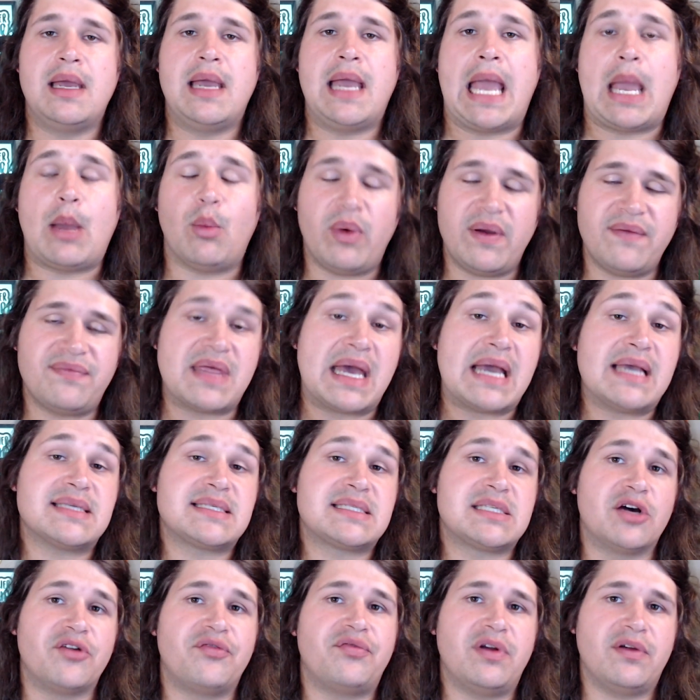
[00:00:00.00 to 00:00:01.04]
And with that,
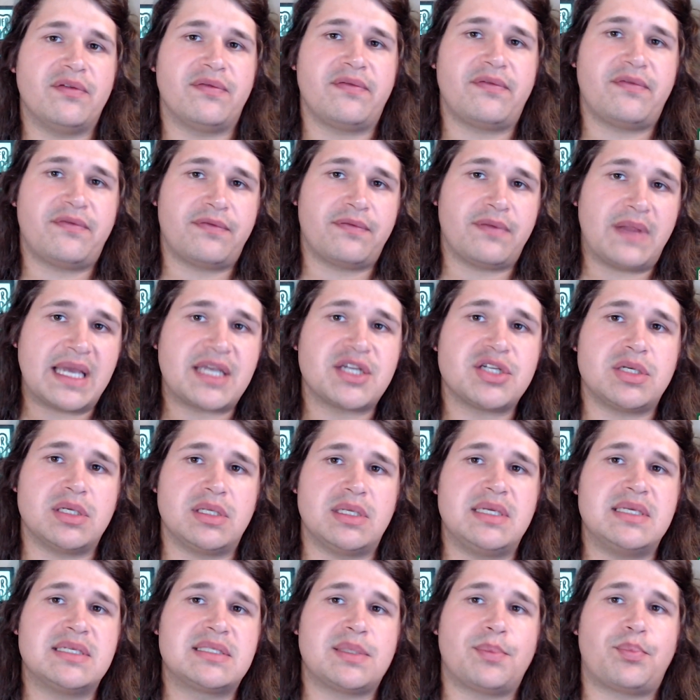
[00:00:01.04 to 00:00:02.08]
self-reflection
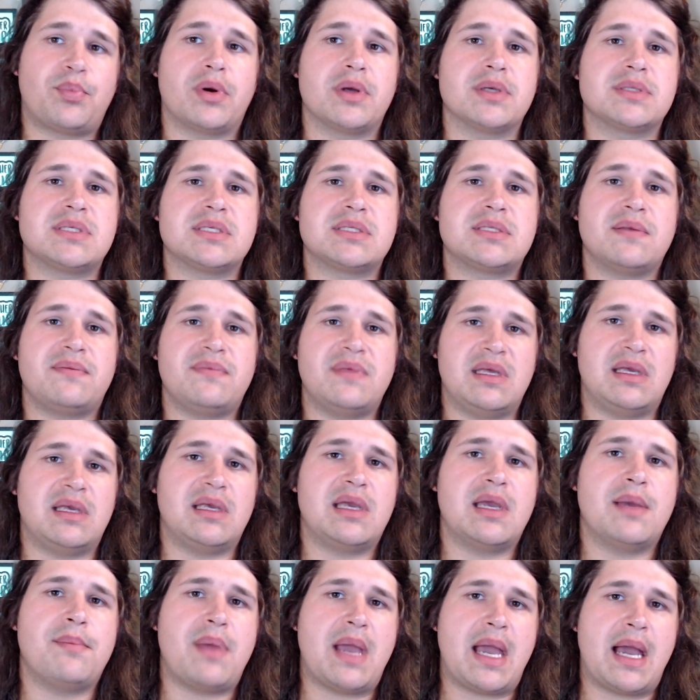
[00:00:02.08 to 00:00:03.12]
is the process of
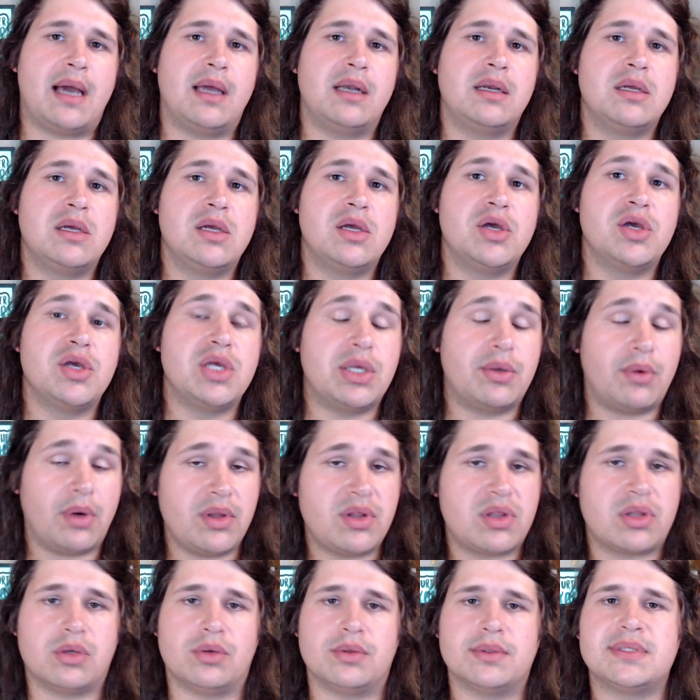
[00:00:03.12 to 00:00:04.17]
thinking about your own
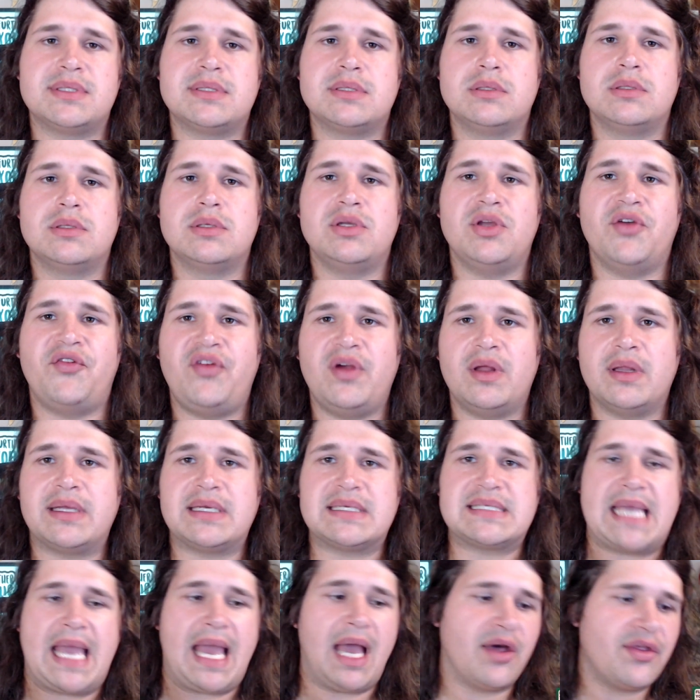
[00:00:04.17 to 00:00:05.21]
thoughts, your
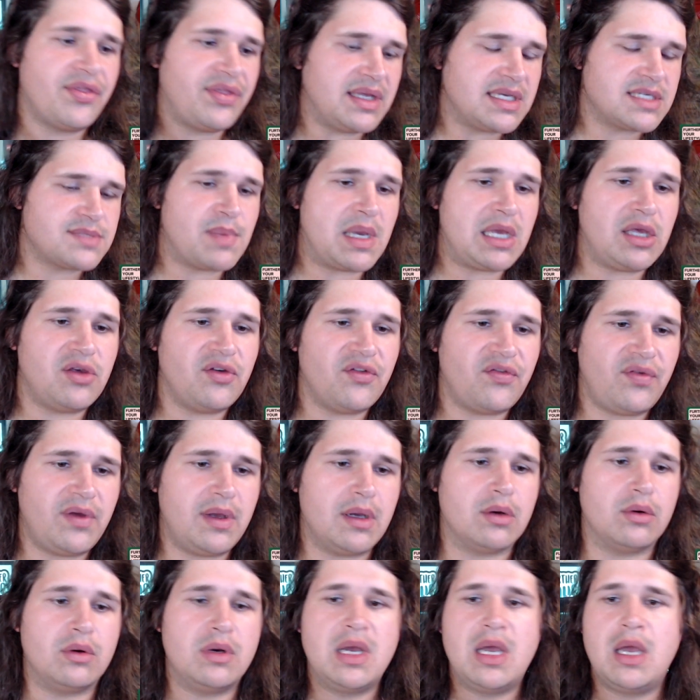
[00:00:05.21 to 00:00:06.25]
feelings, how things make you
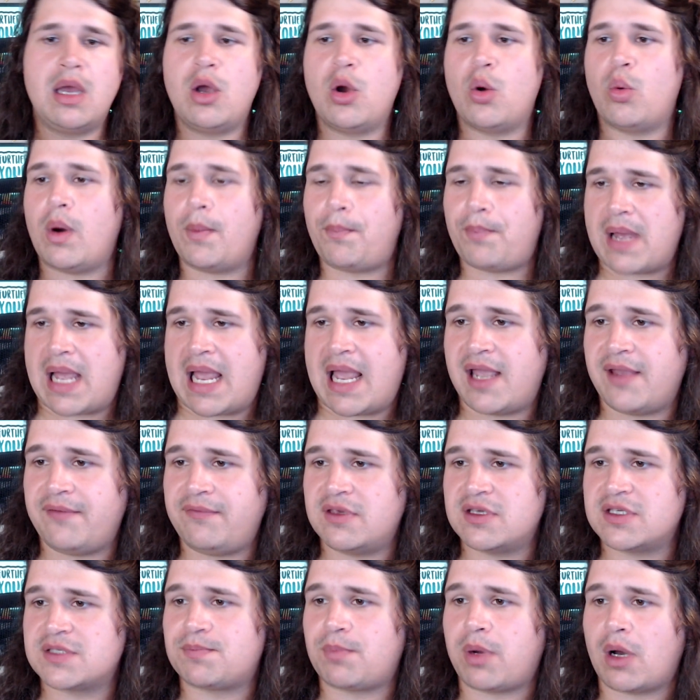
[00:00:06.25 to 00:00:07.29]
feel, what
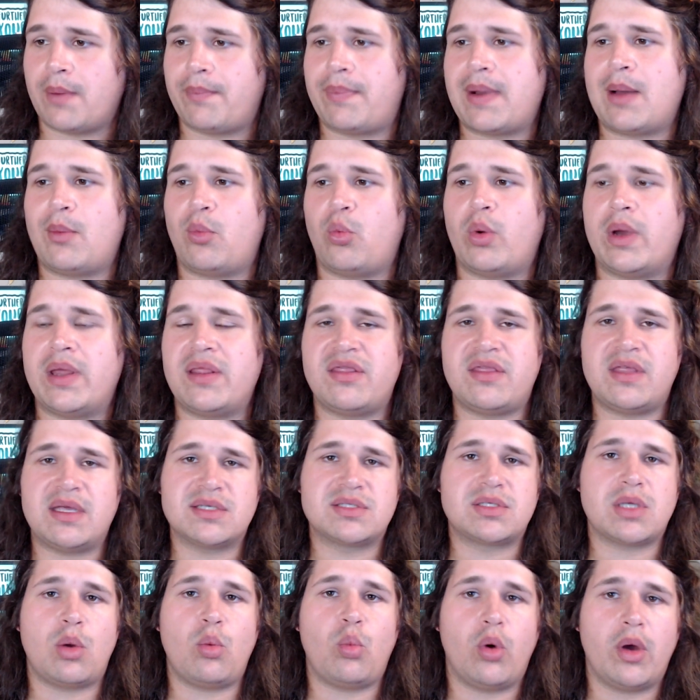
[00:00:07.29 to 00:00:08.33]
behaviors pop up when things
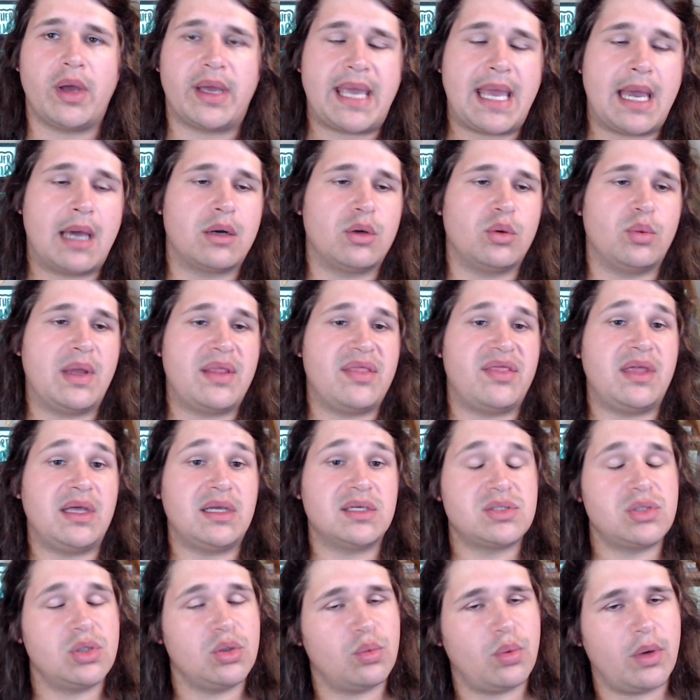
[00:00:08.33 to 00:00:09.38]
don't work out or when
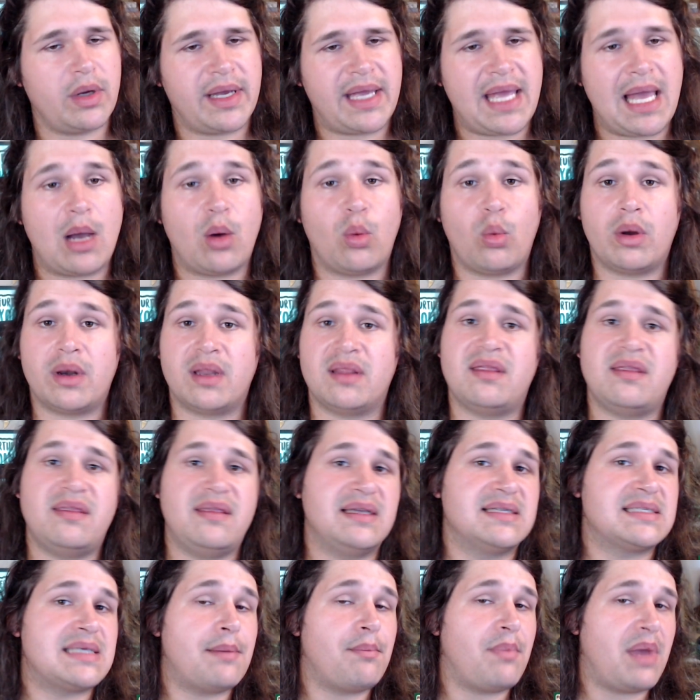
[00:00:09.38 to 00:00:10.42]
things do work out. What are the
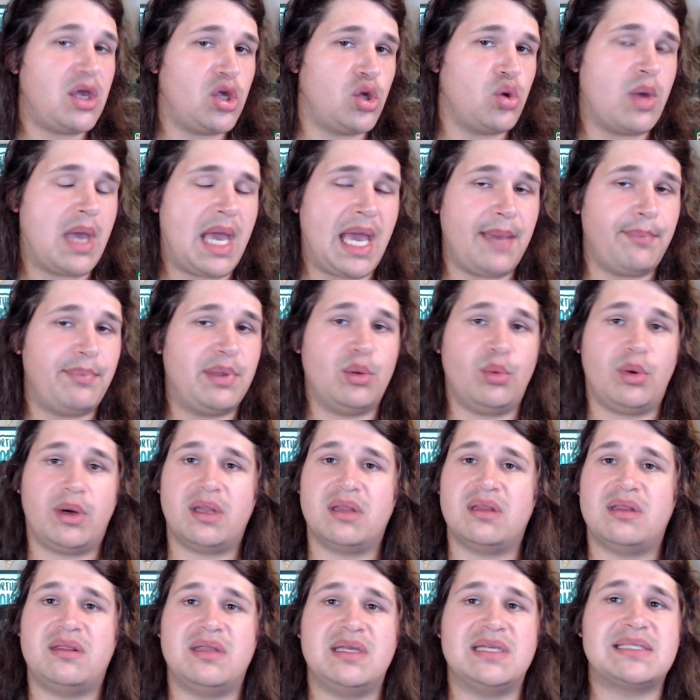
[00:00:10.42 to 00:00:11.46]
things that make you happy? What are
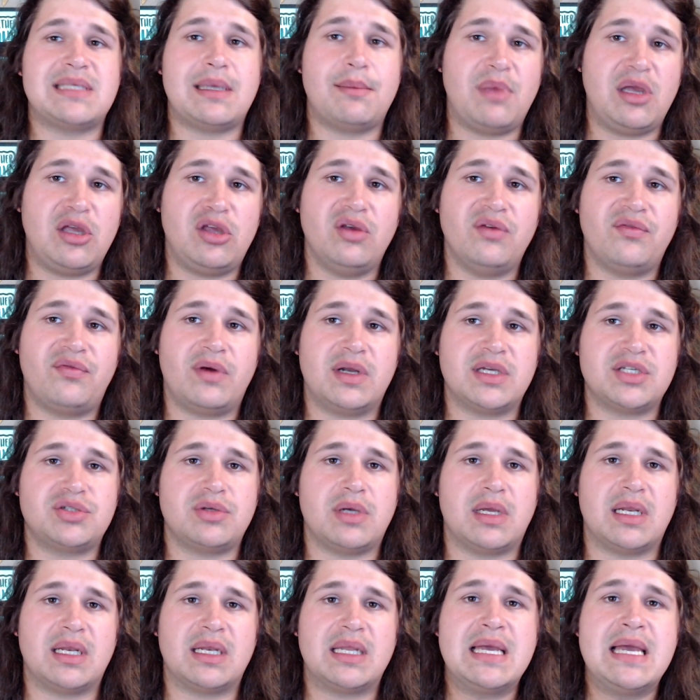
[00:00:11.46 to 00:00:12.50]
the things that make you
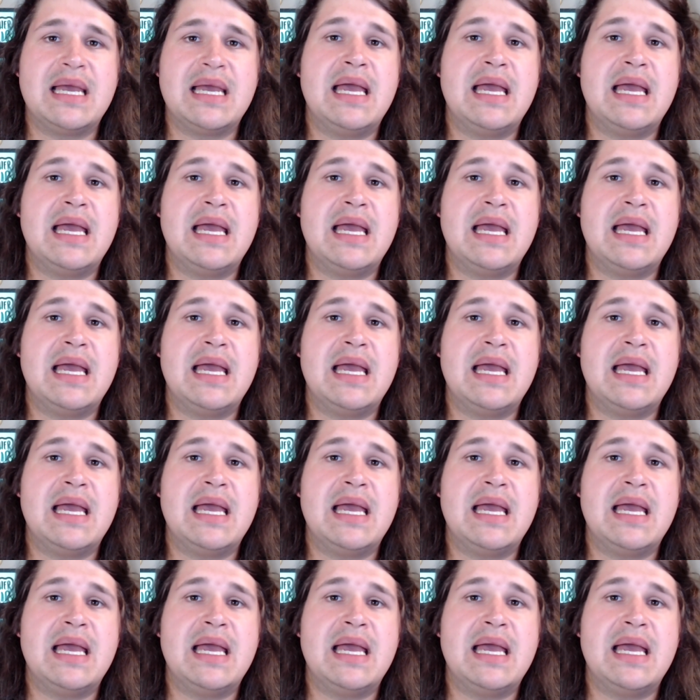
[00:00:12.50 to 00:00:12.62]
frustrated?